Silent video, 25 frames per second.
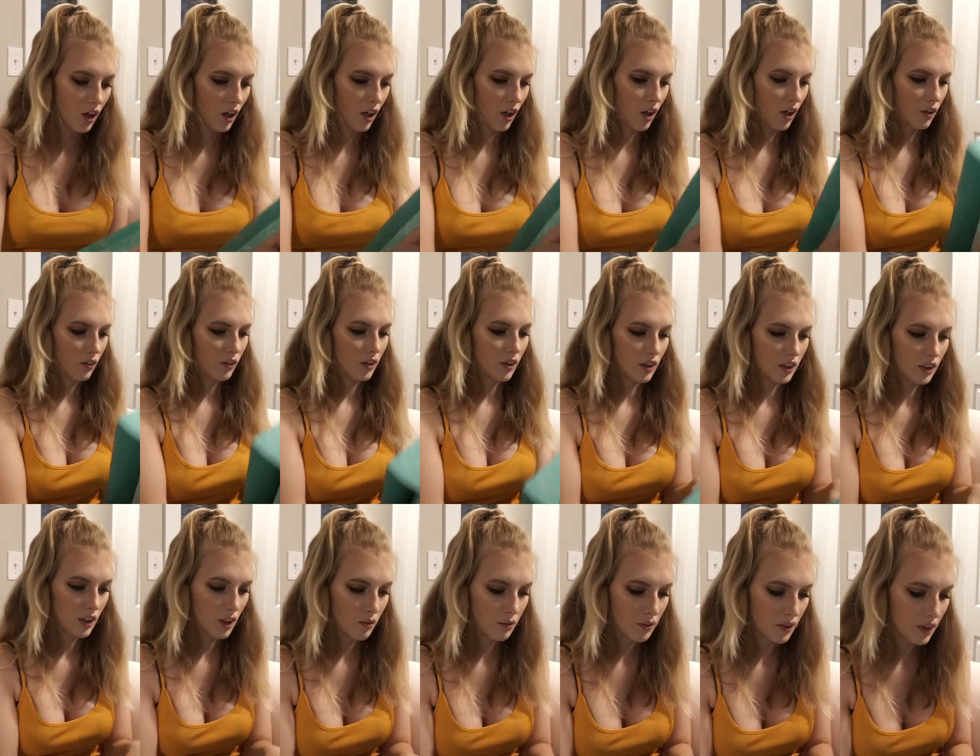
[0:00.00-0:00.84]
Oh, it's
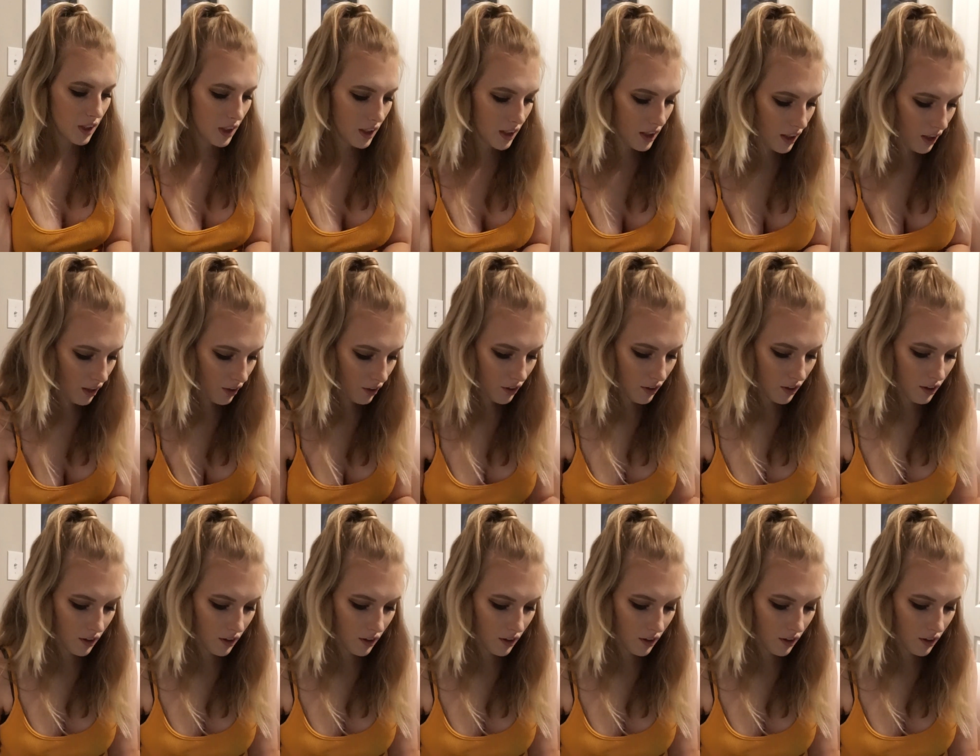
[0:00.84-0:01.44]
upside down.